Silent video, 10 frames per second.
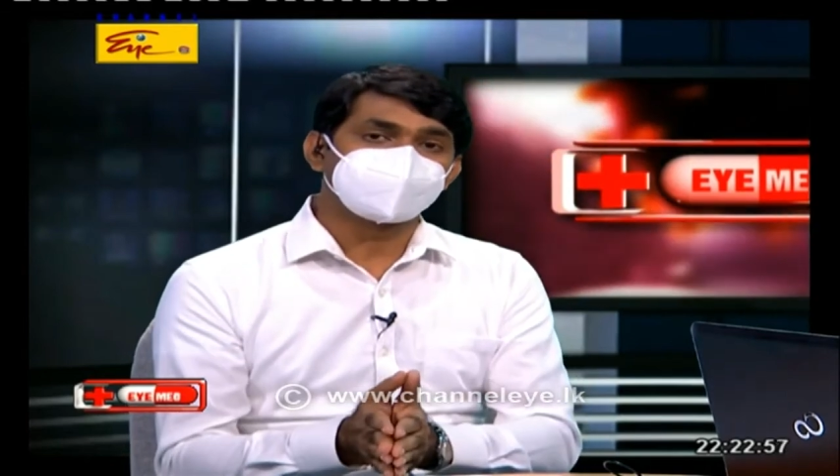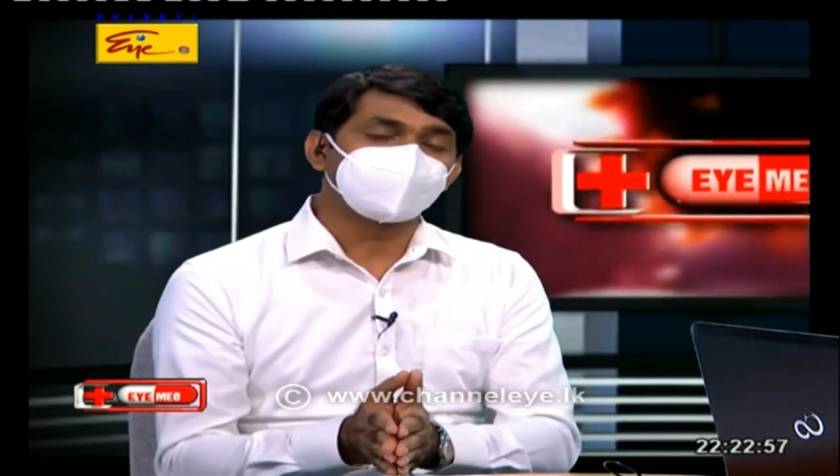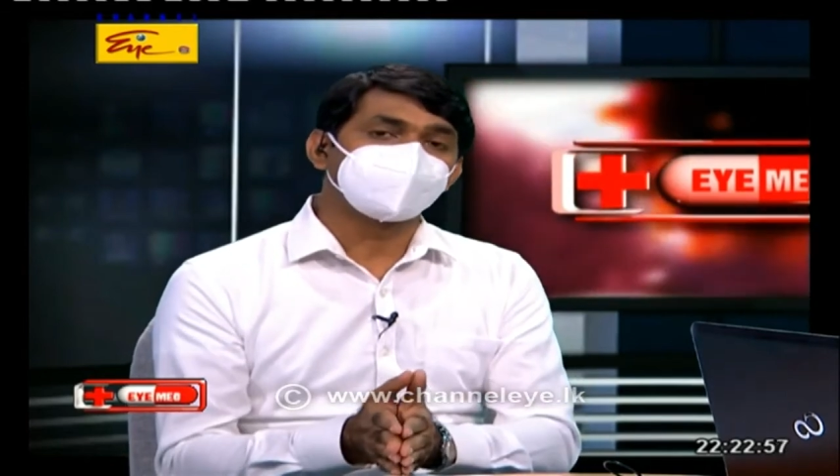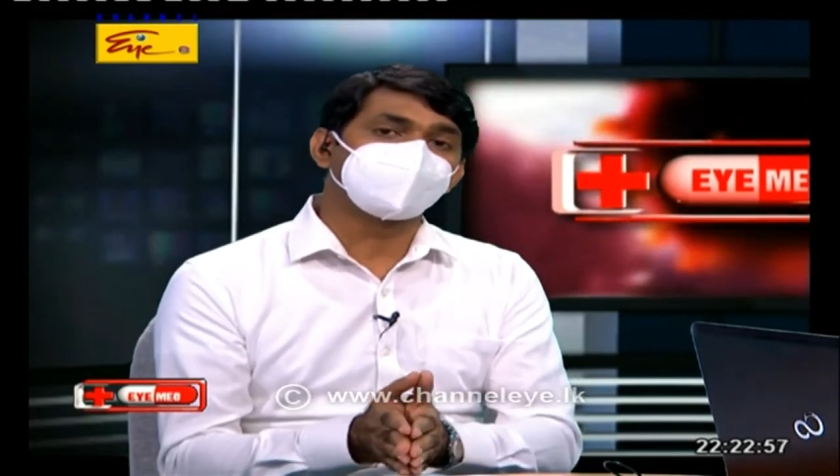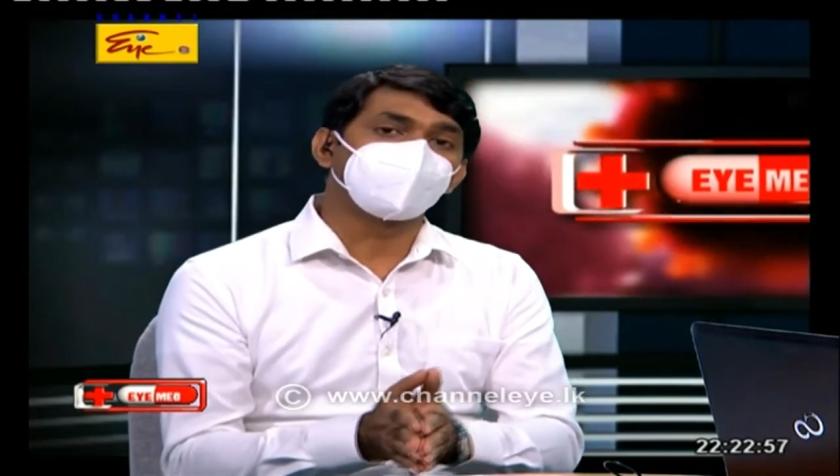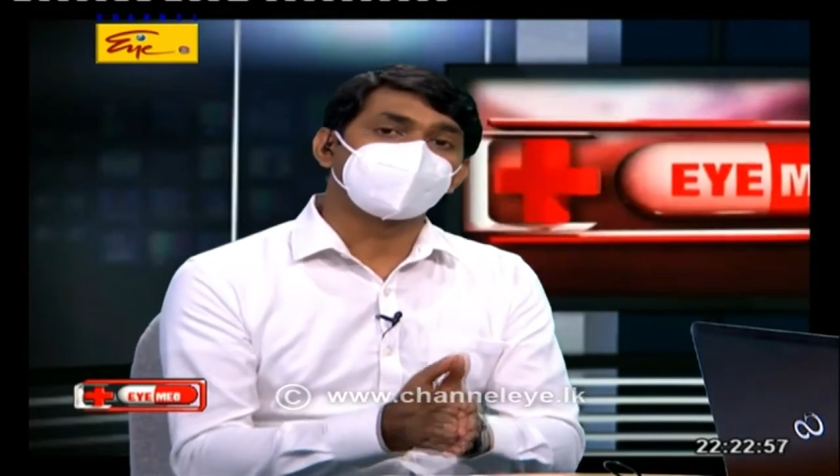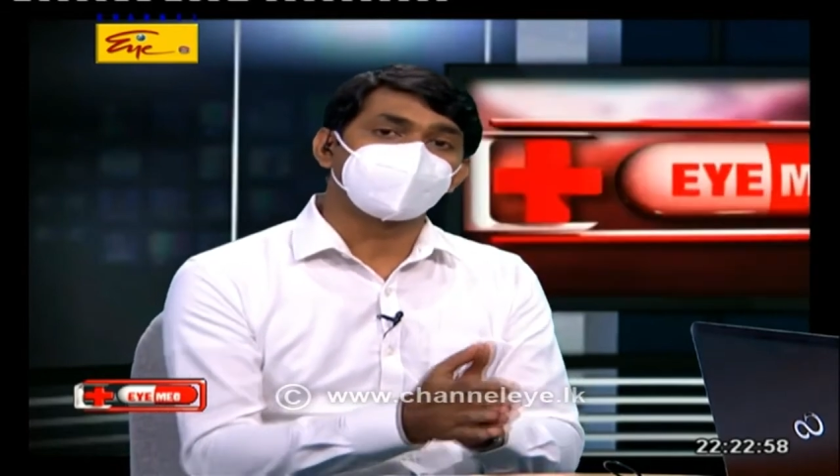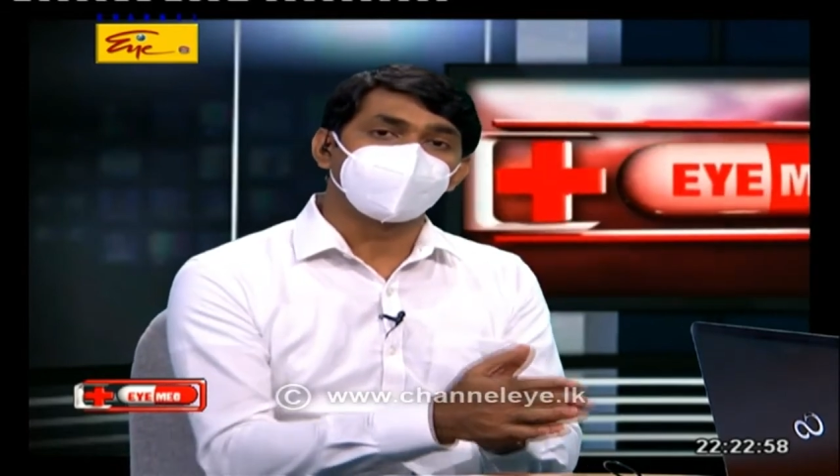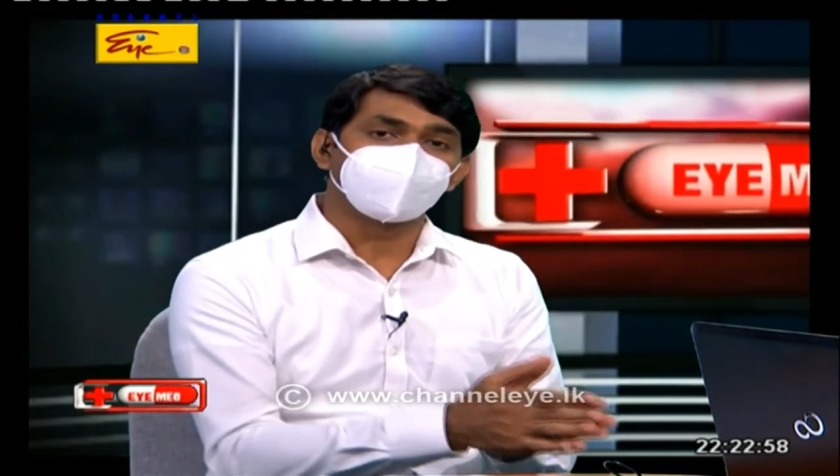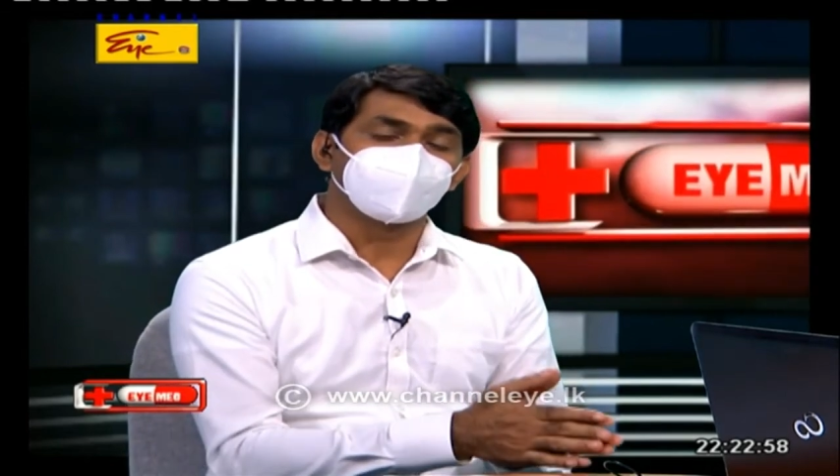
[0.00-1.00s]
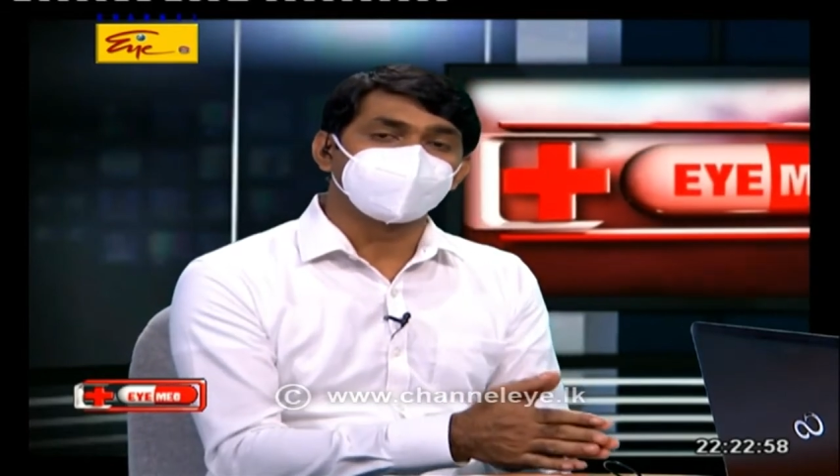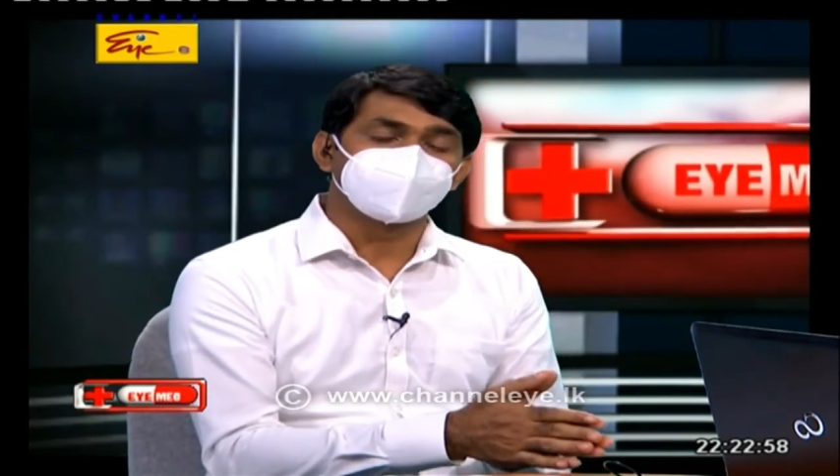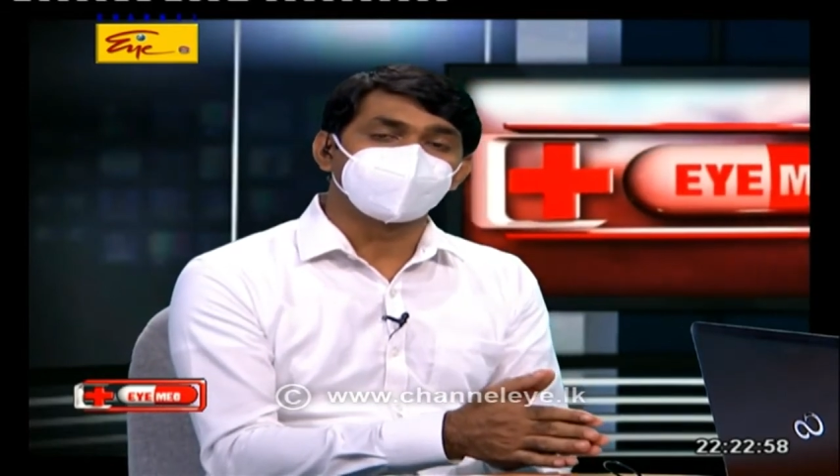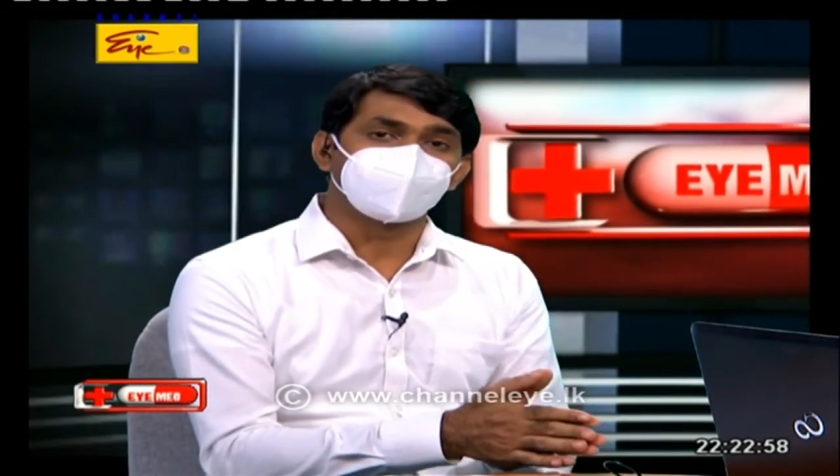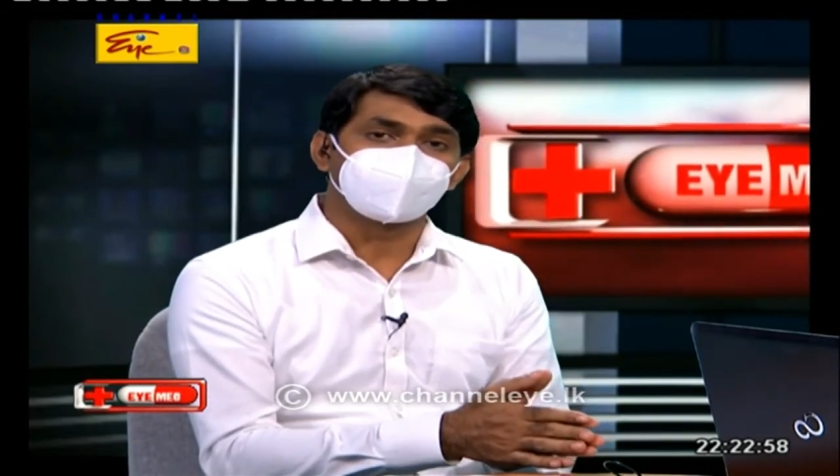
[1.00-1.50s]
that we spoke before in
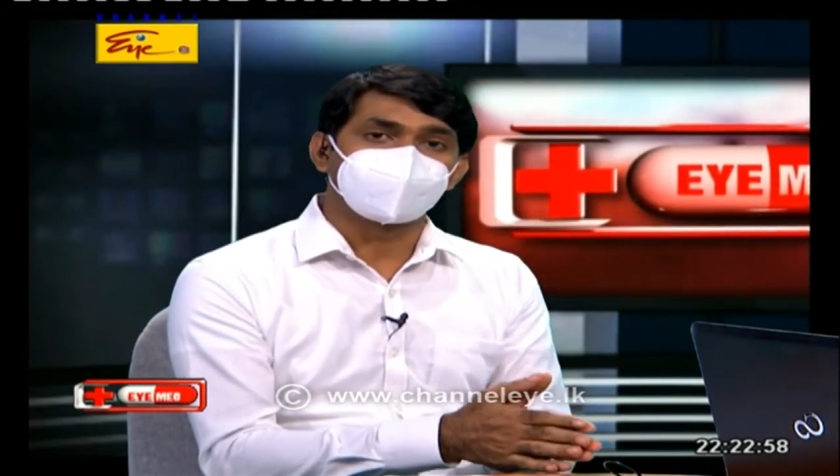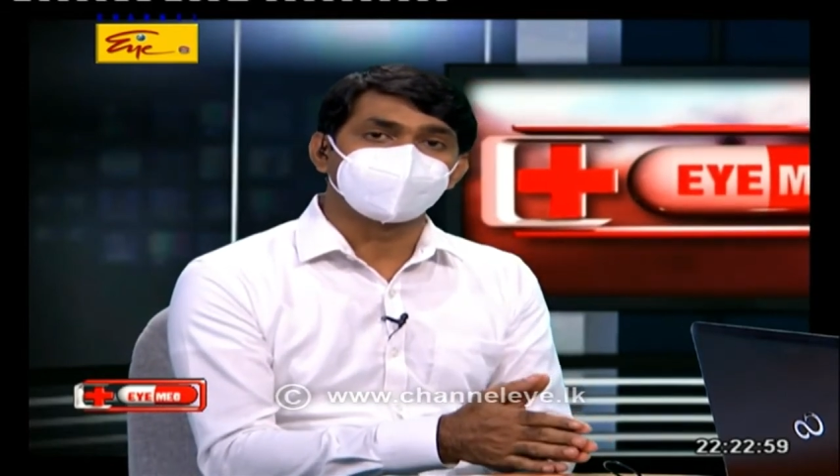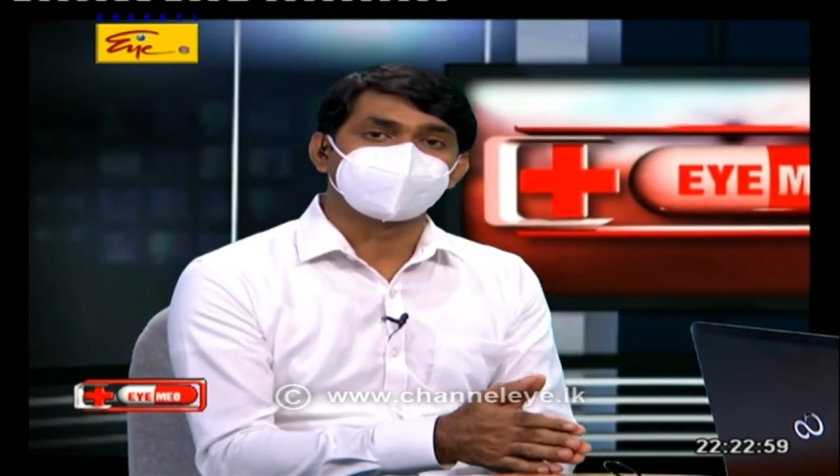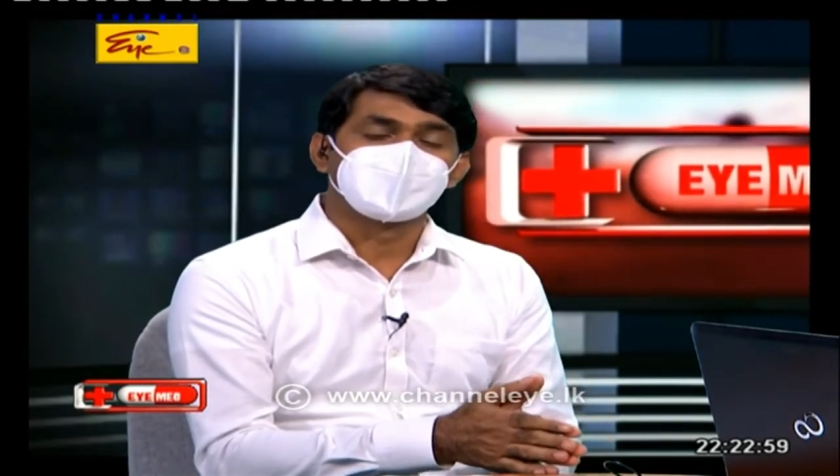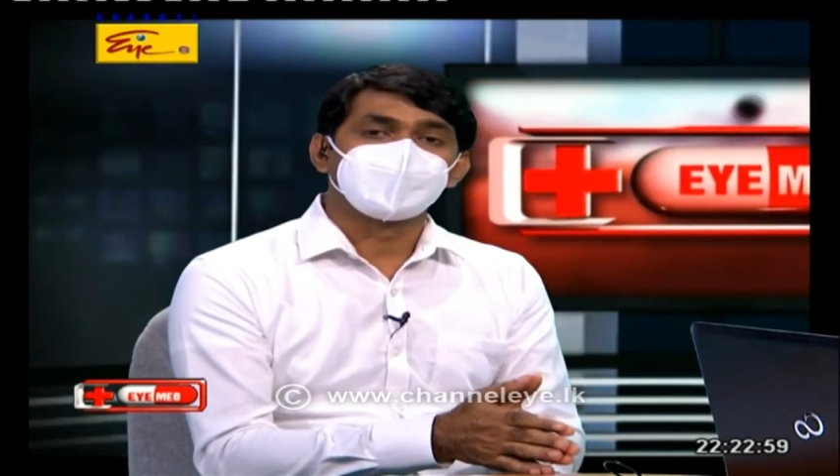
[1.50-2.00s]
the programs